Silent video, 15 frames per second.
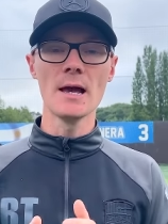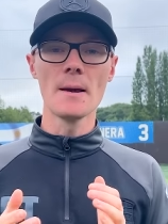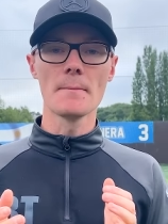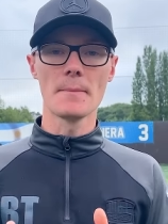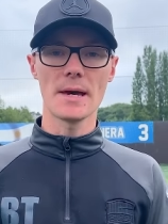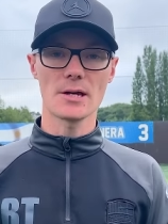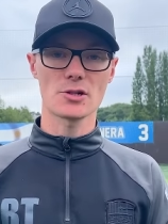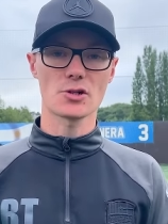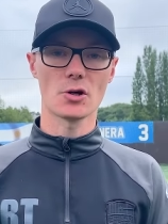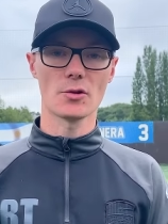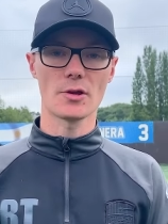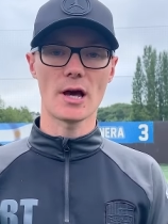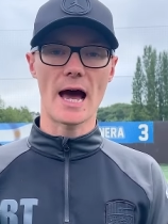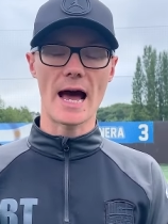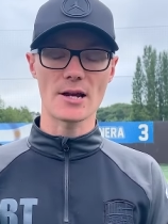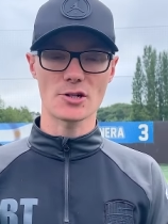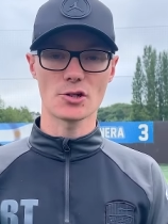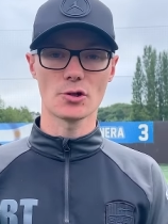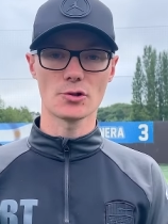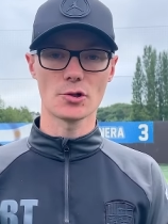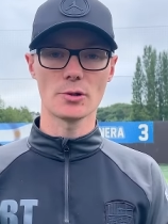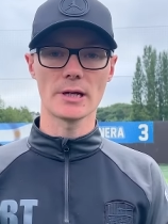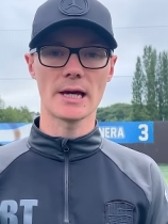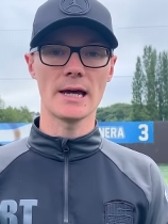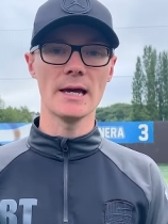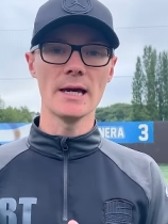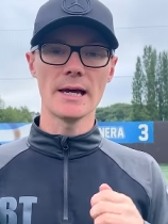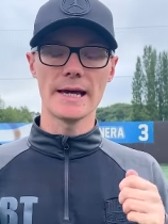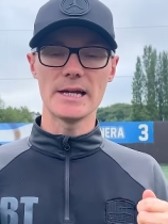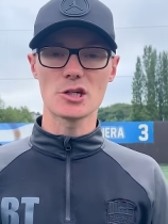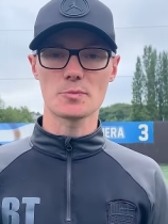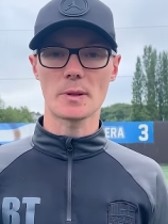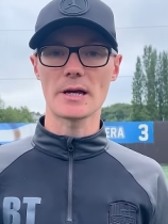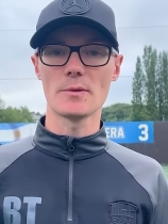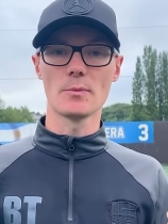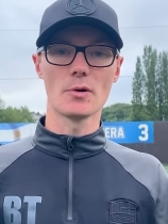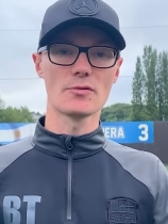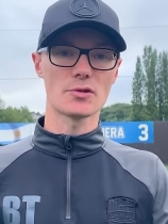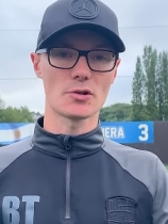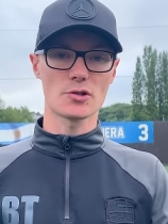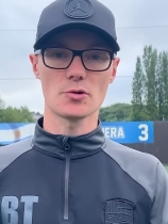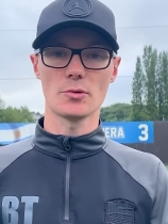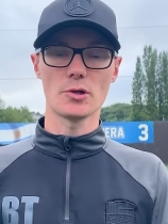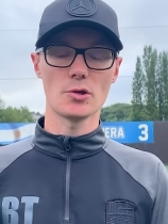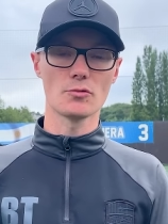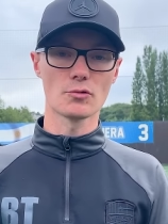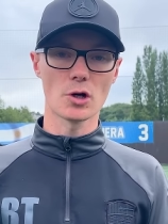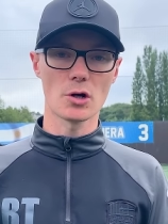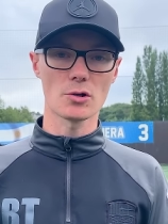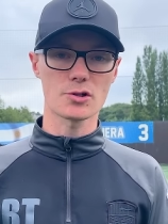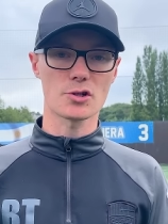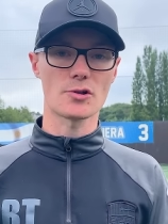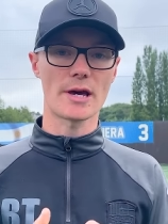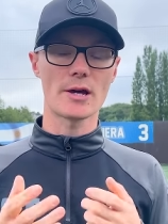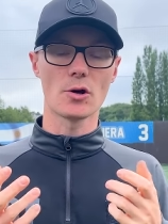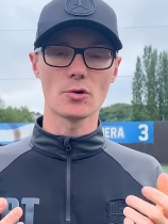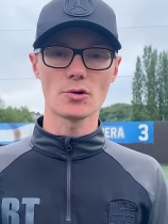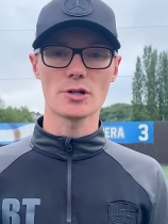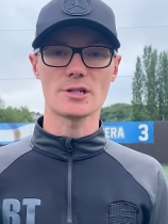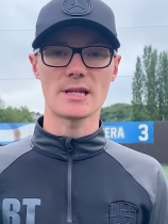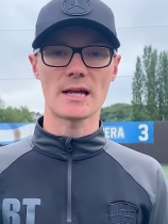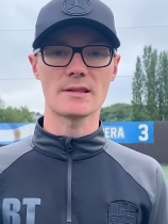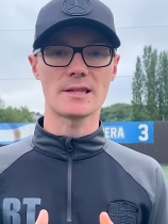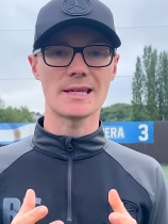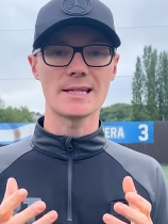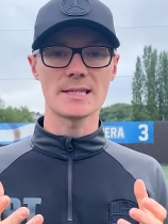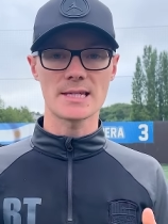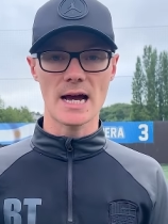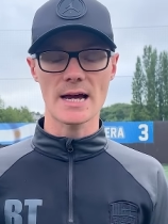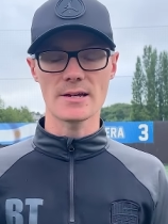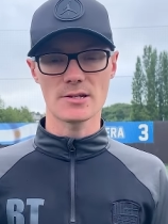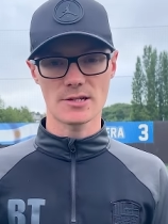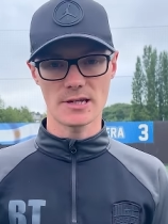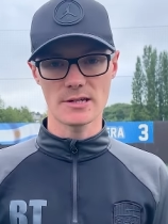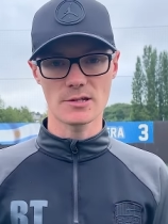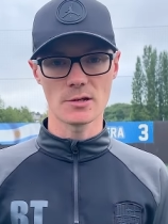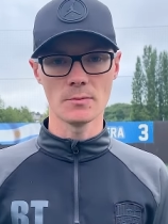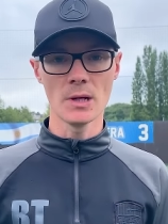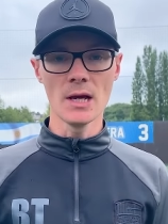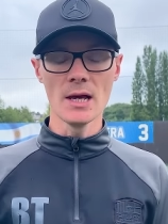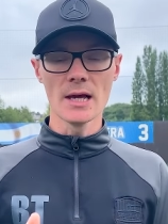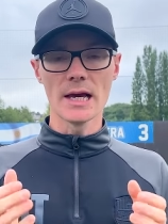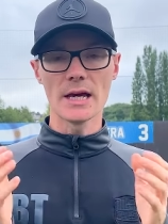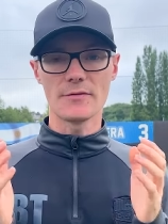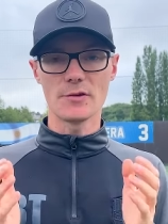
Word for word: Make sure that as you're doing it, each player moves on to a new role so they understand the entire system. If